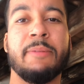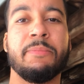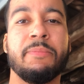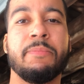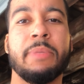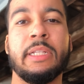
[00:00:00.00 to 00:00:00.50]
I
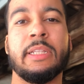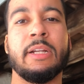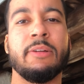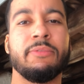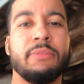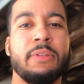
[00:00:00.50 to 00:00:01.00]
picked it
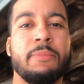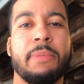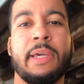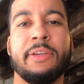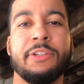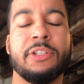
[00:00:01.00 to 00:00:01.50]
up from the
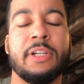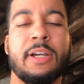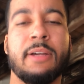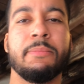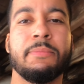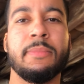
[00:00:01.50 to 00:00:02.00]
paint
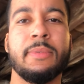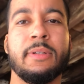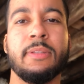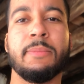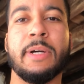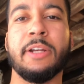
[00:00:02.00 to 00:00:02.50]
shop,
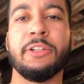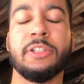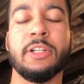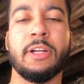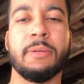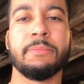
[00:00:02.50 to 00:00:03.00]
the body
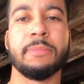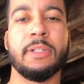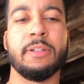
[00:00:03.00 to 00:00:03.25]
shop.